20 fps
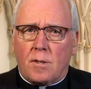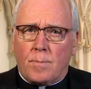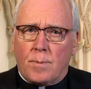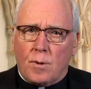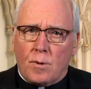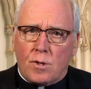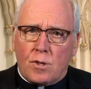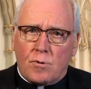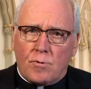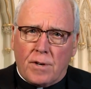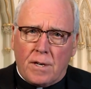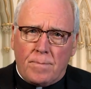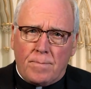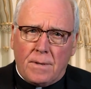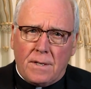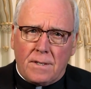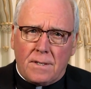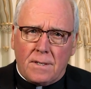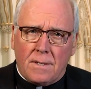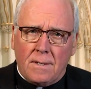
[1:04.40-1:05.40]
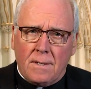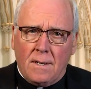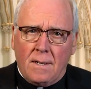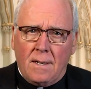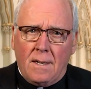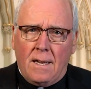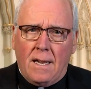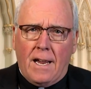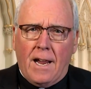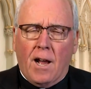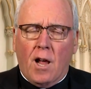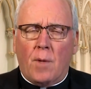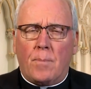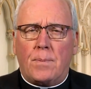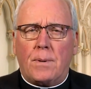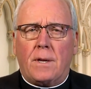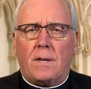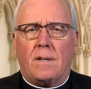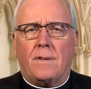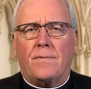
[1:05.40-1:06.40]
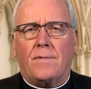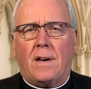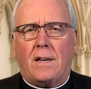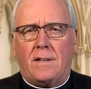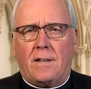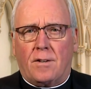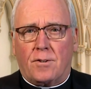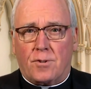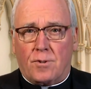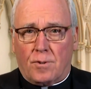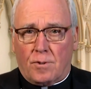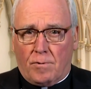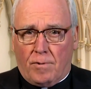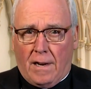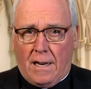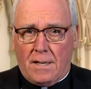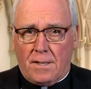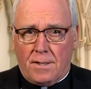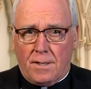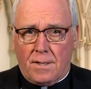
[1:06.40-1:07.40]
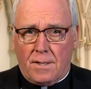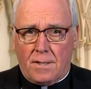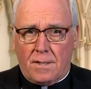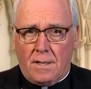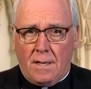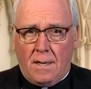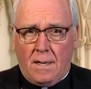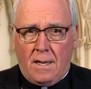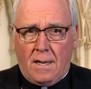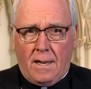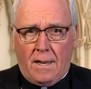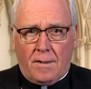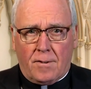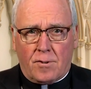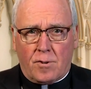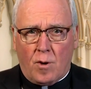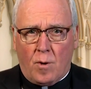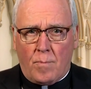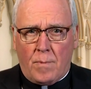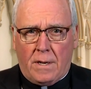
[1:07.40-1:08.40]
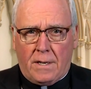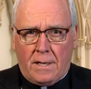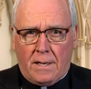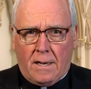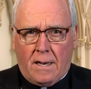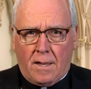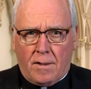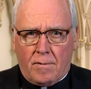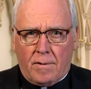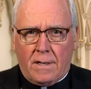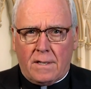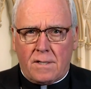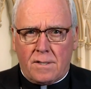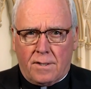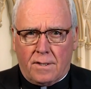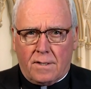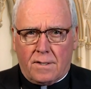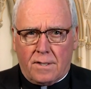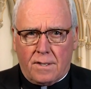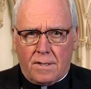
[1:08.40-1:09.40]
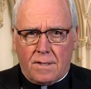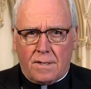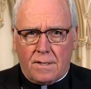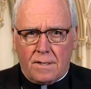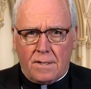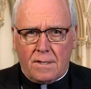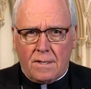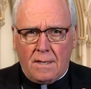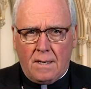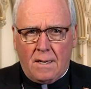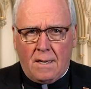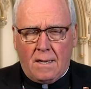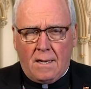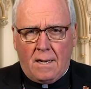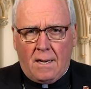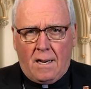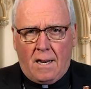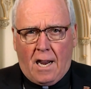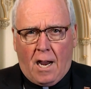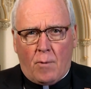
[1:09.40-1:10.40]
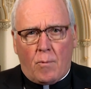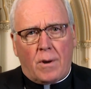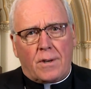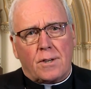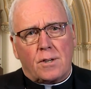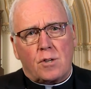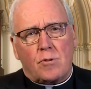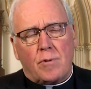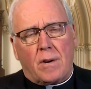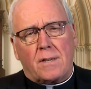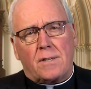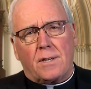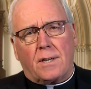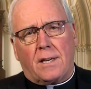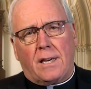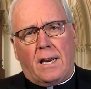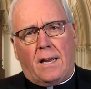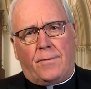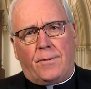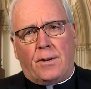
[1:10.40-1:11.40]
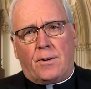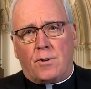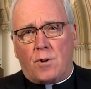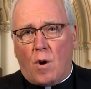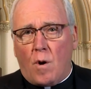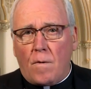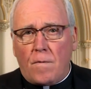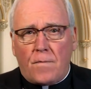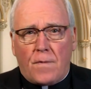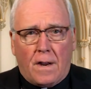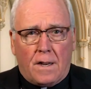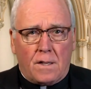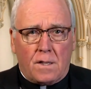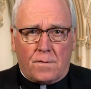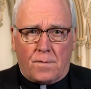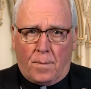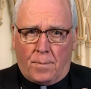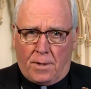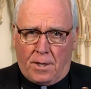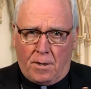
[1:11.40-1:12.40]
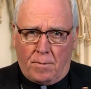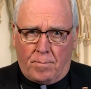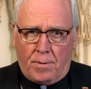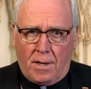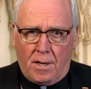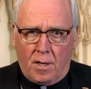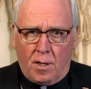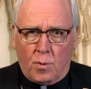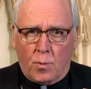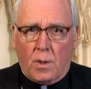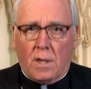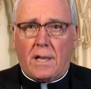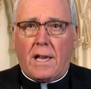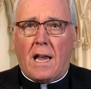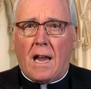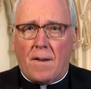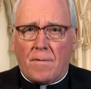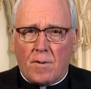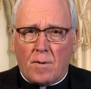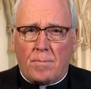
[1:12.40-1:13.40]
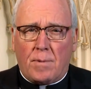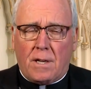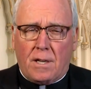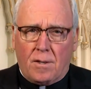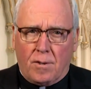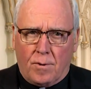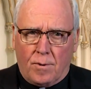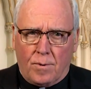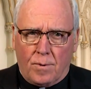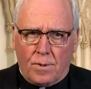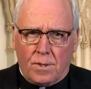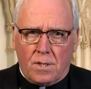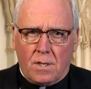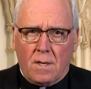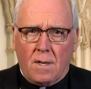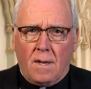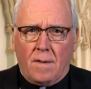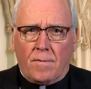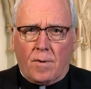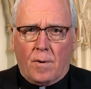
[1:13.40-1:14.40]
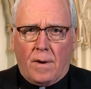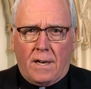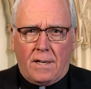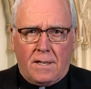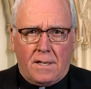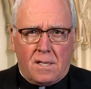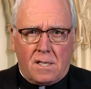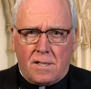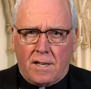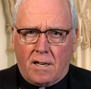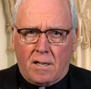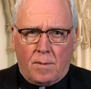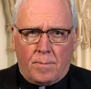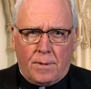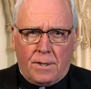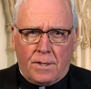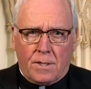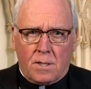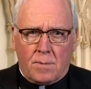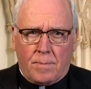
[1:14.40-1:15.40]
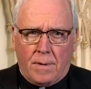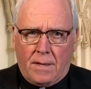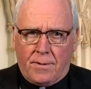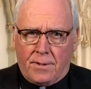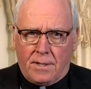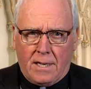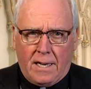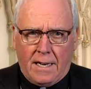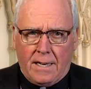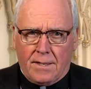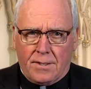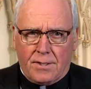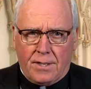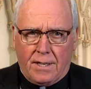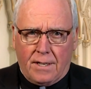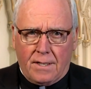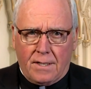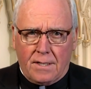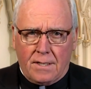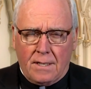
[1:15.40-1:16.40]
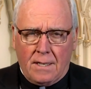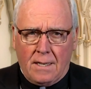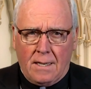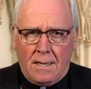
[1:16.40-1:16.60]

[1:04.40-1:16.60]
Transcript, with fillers: abuse treatment, help in a financial crisis, and so many other instances. I want to stress again that no funds from the appeal will ever be used for any settlements by the diocese.